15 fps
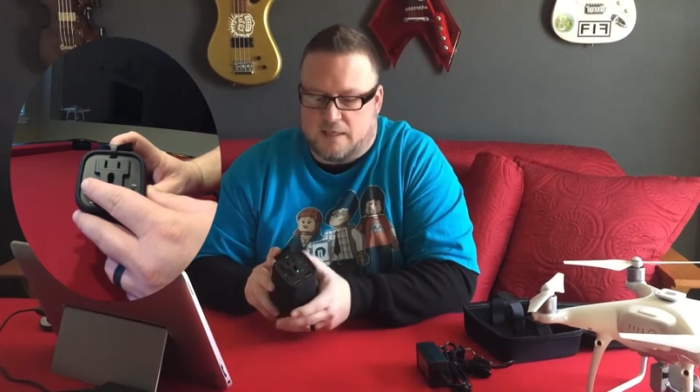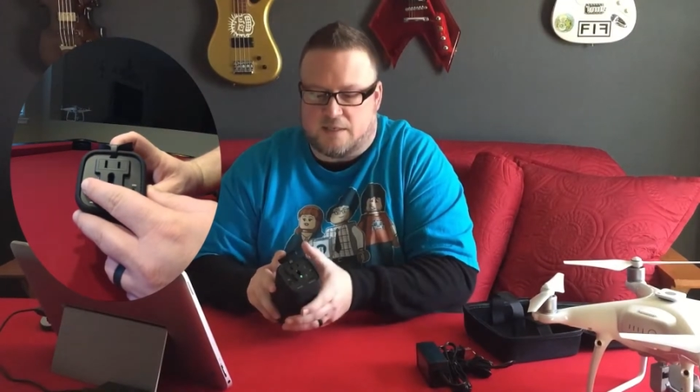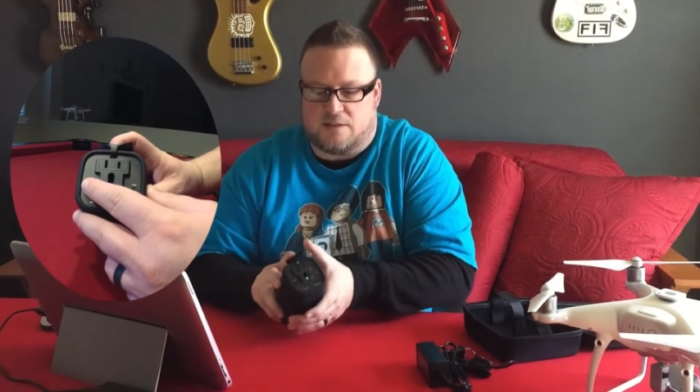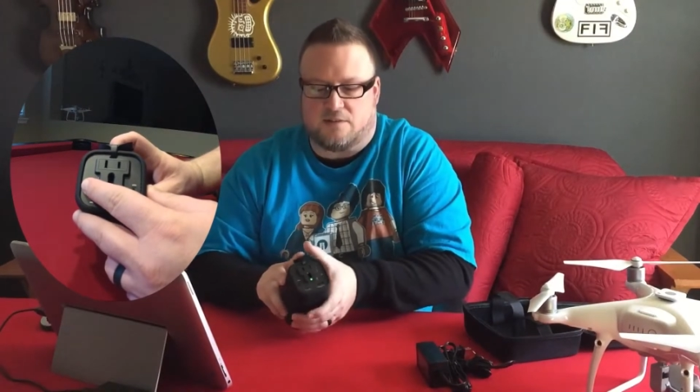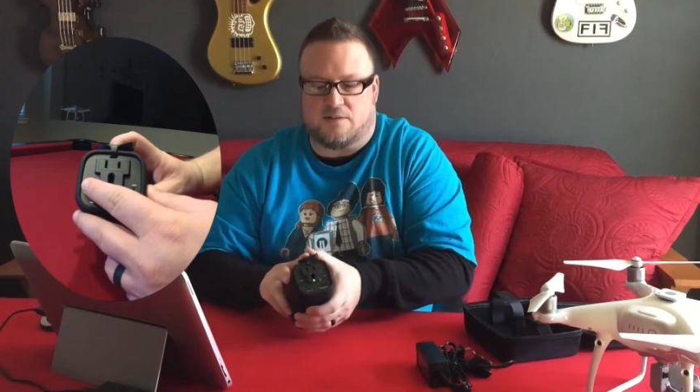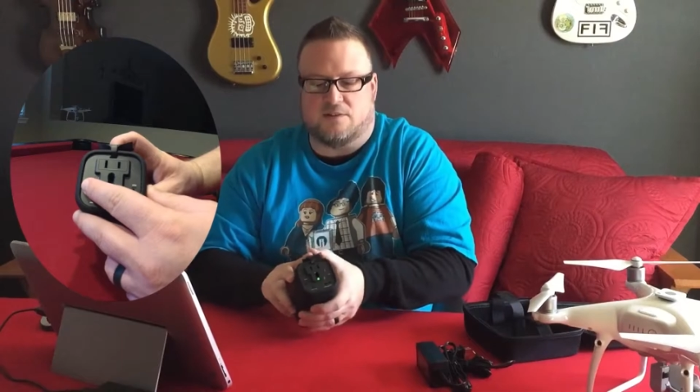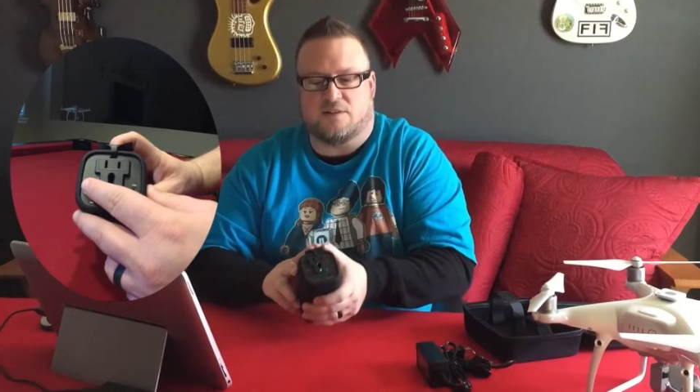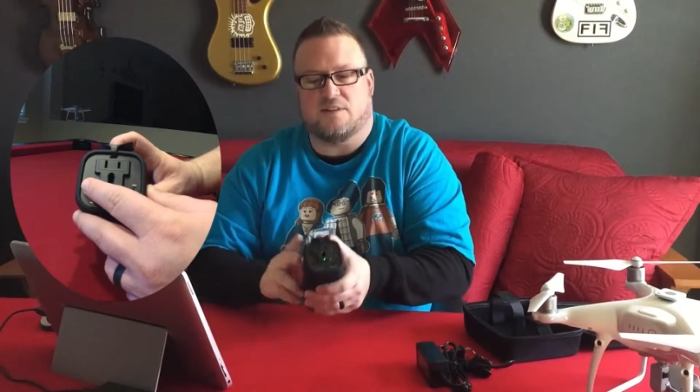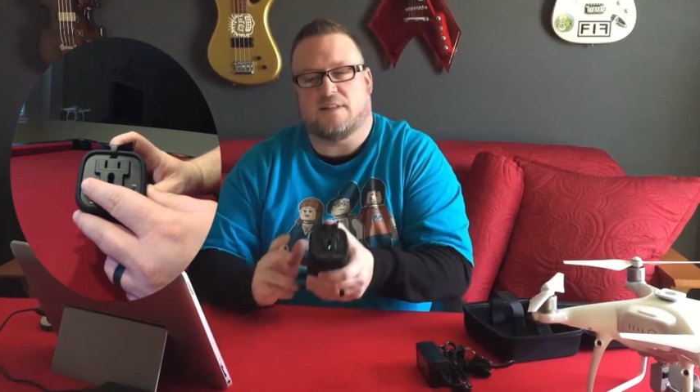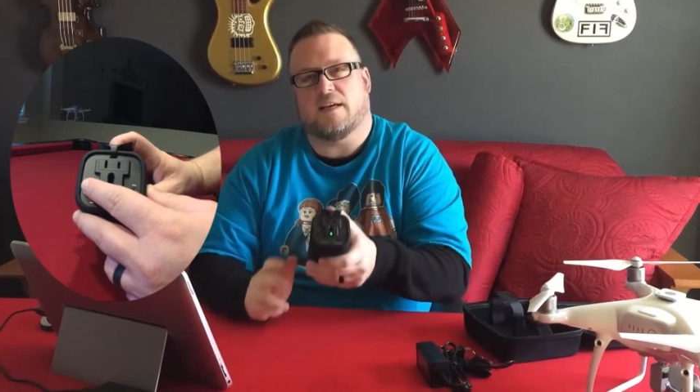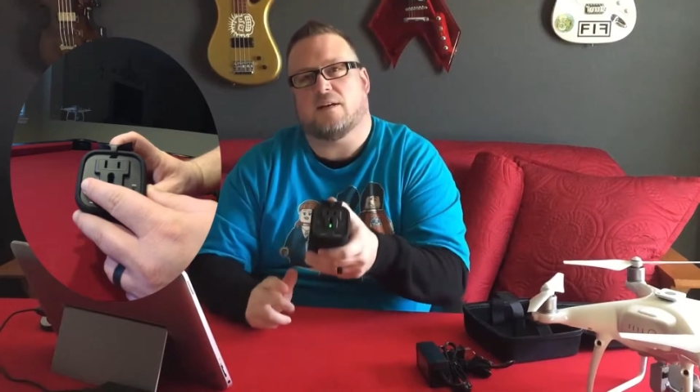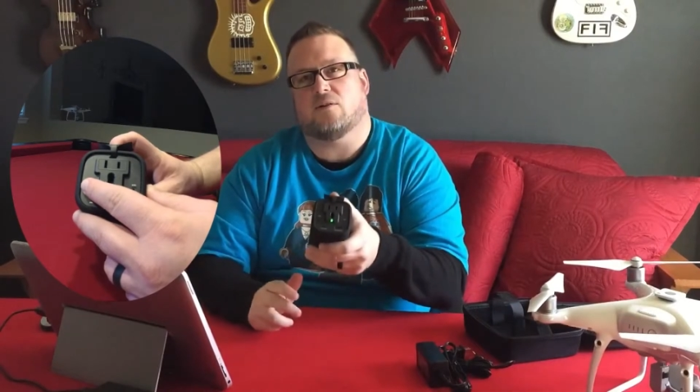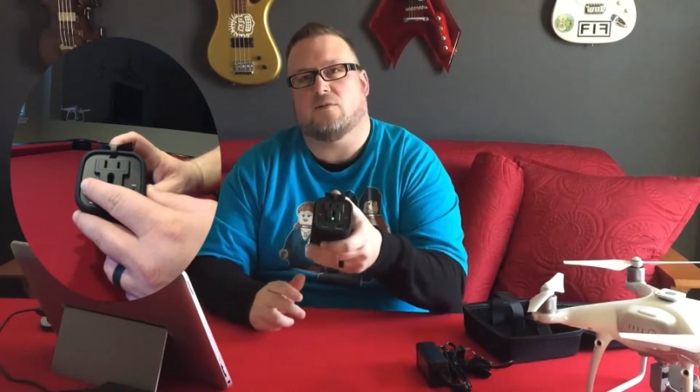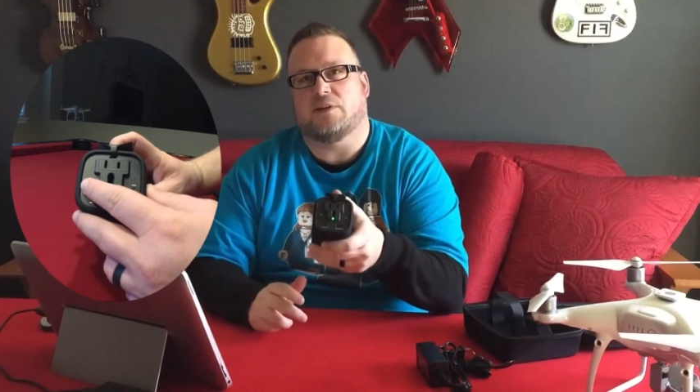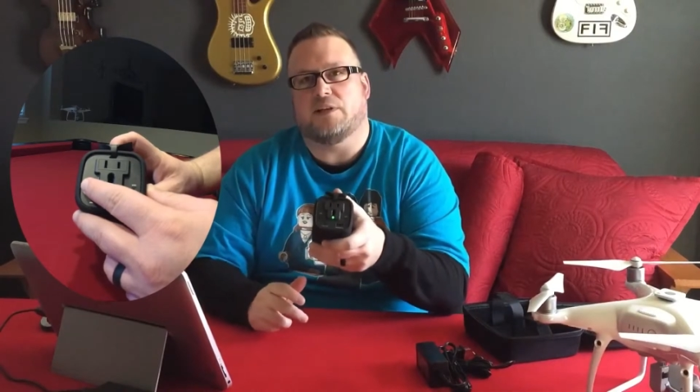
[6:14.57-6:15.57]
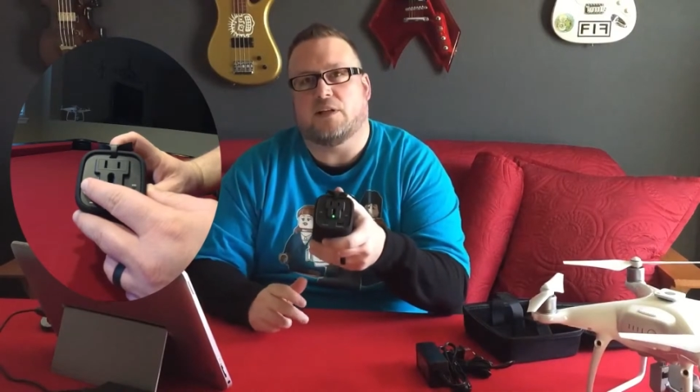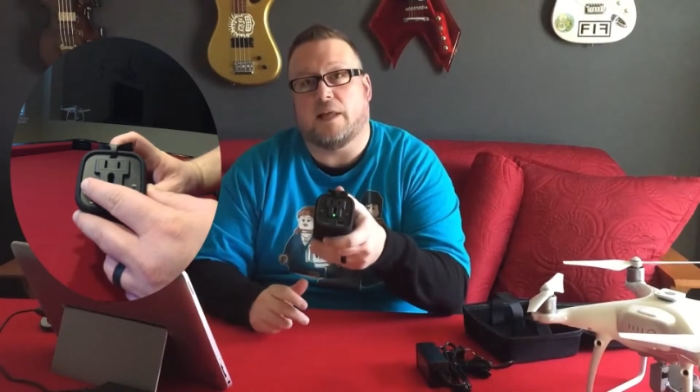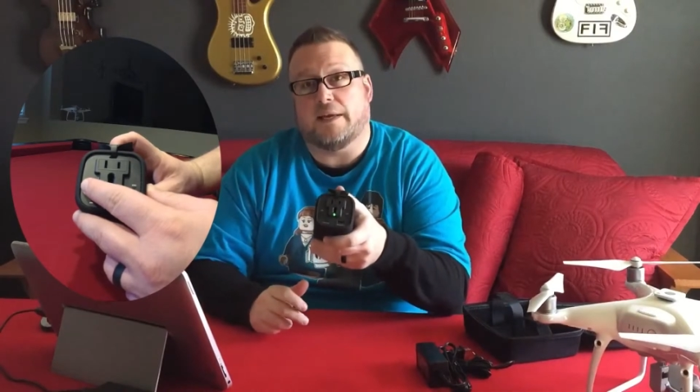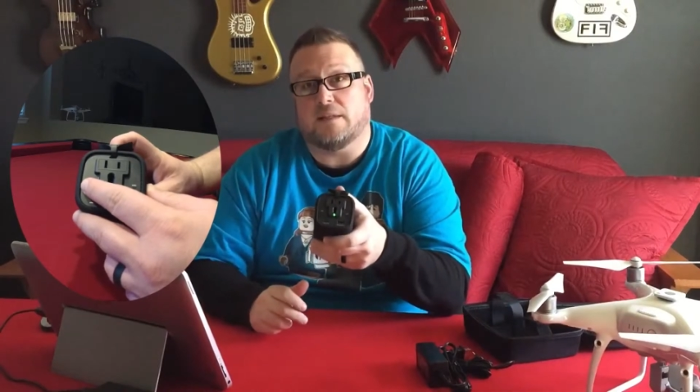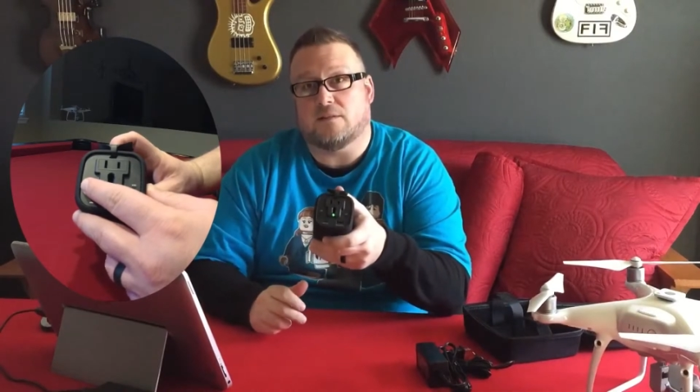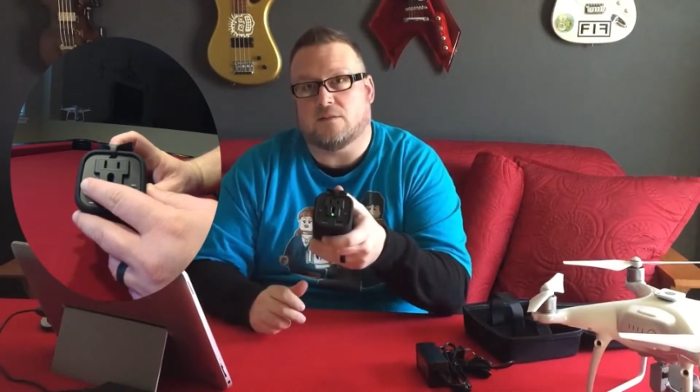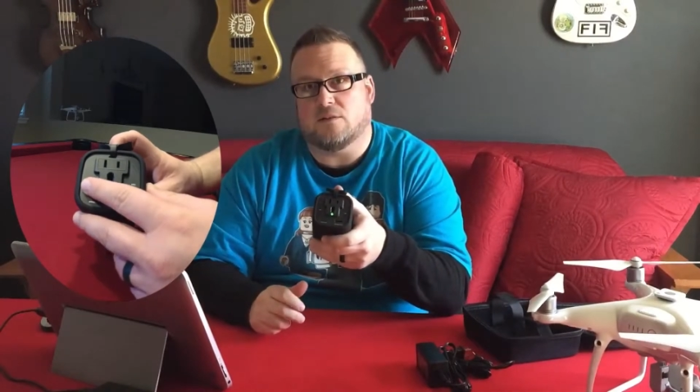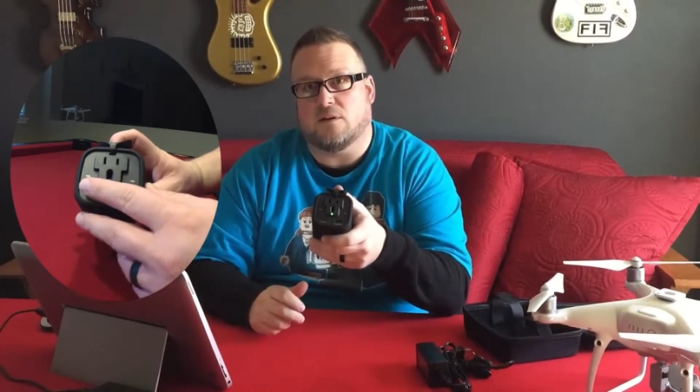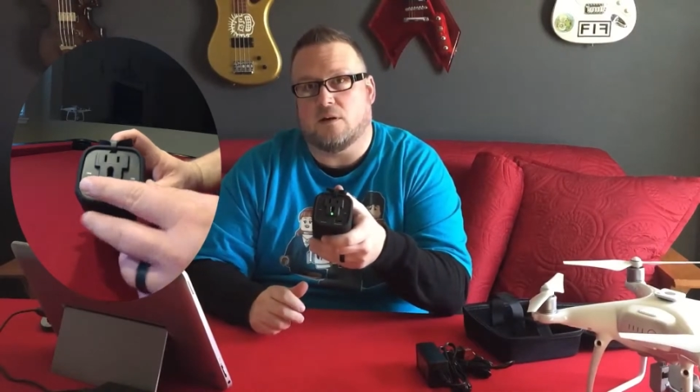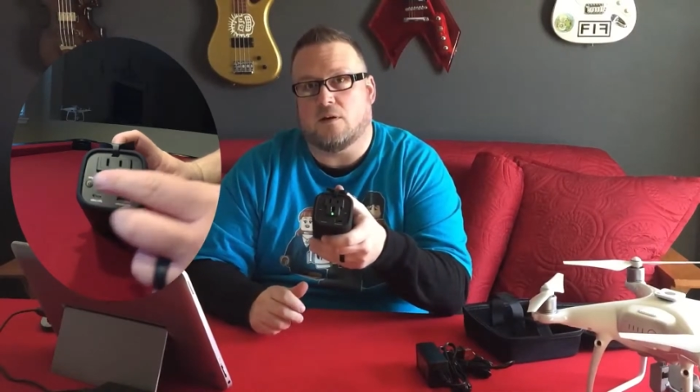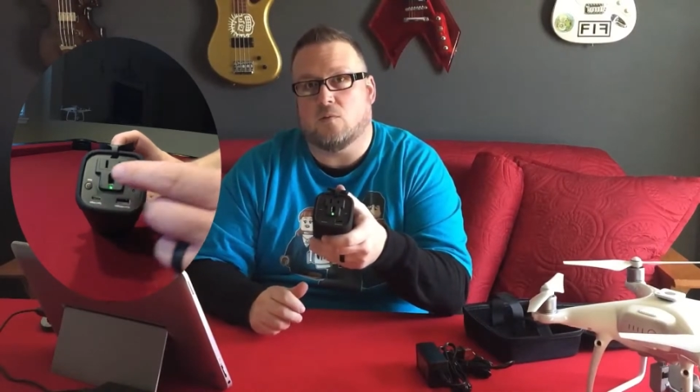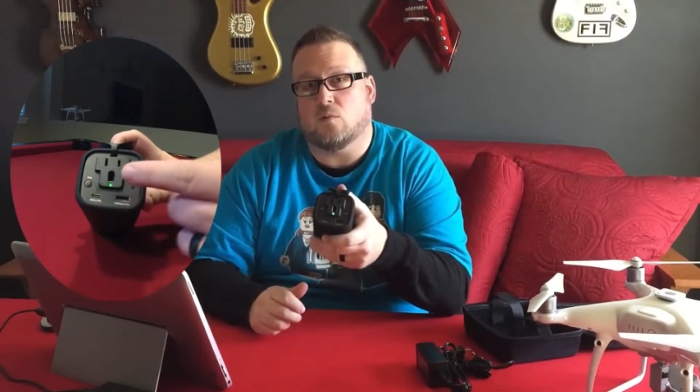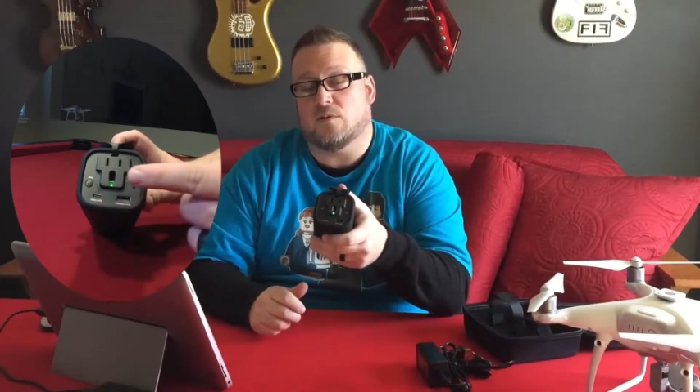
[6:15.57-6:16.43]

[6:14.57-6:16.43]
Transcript: until you see that green light turn on.